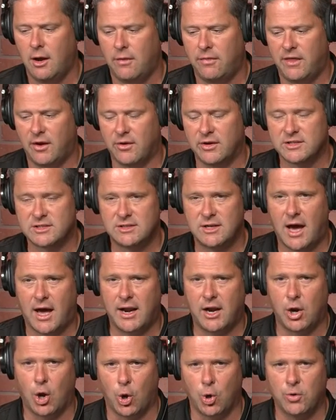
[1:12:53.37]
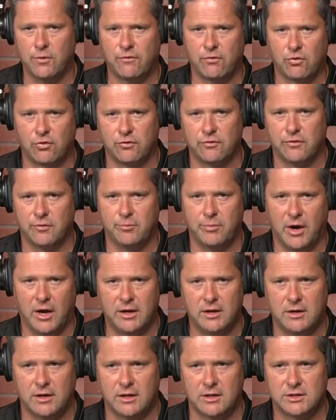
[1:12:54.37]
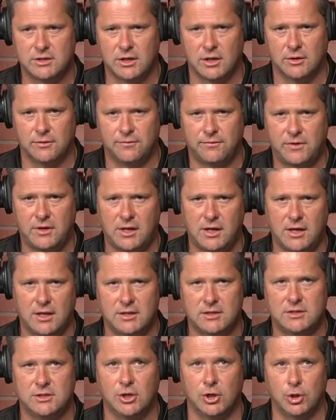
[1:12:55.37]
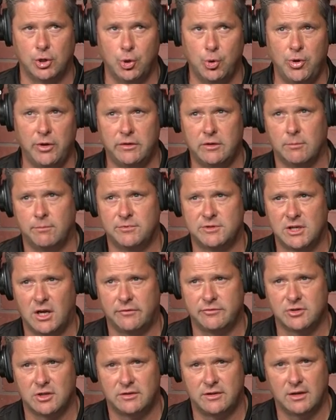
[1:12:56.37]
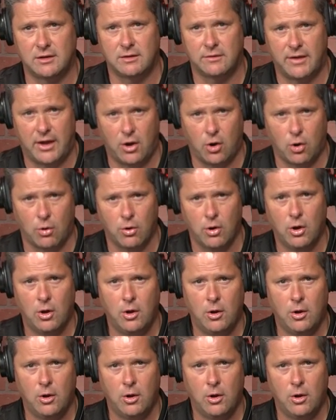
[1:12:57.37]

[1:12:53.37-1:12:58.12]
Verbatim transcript: there is not an overabundance of kids deluding themselves into thinking they are